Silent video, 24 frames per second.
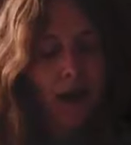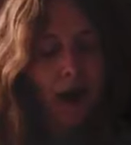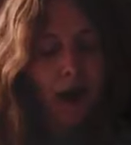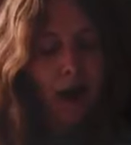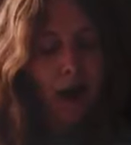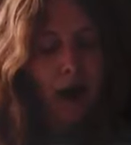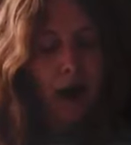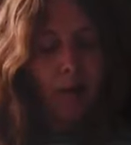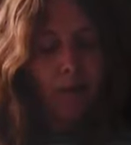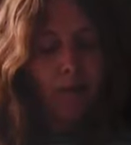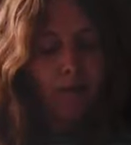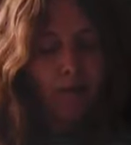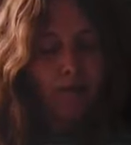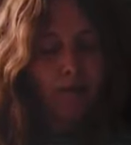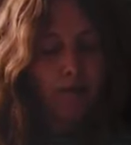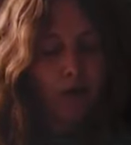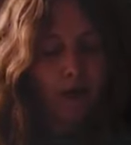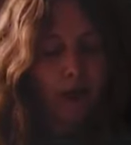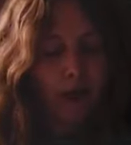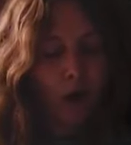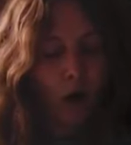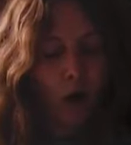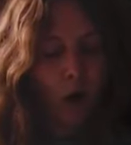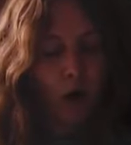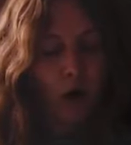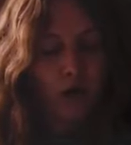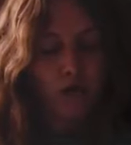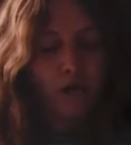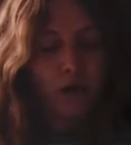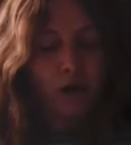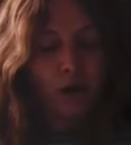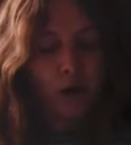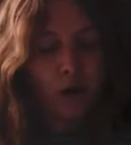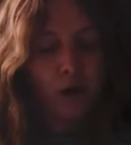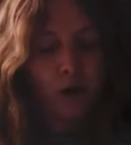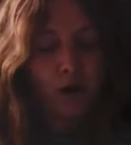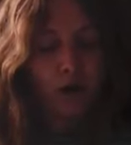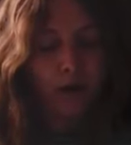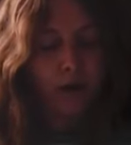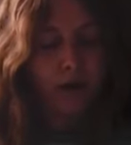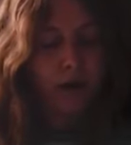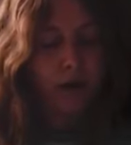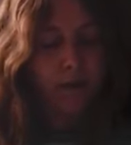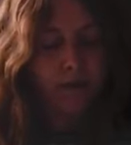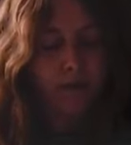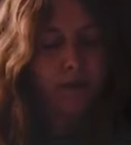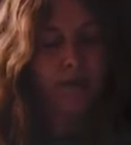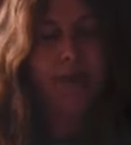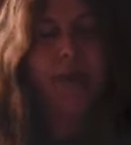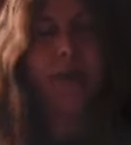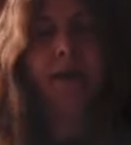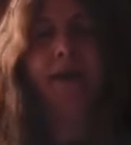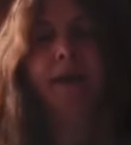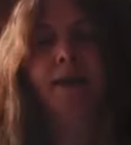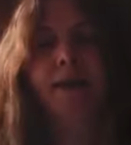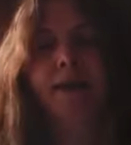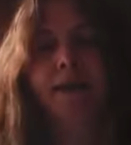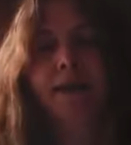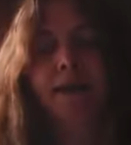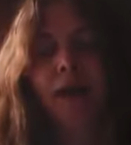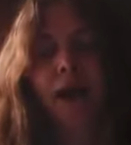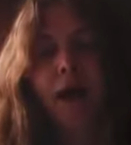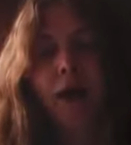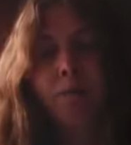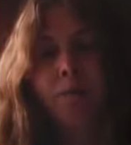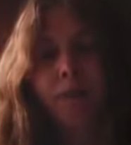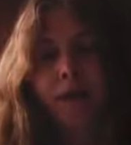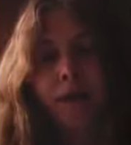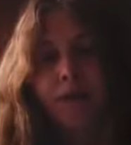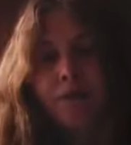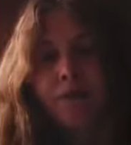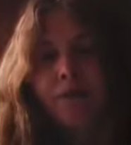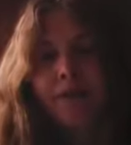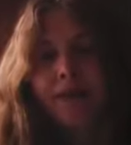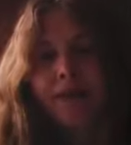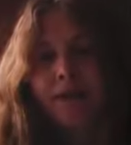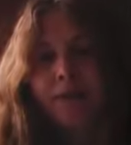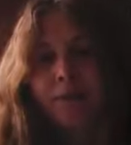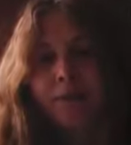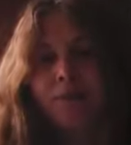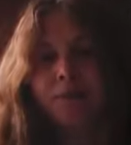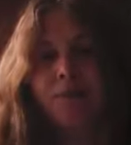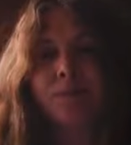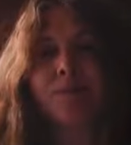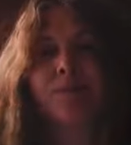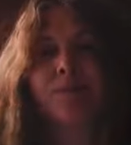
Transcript: An orange oil is uplifting.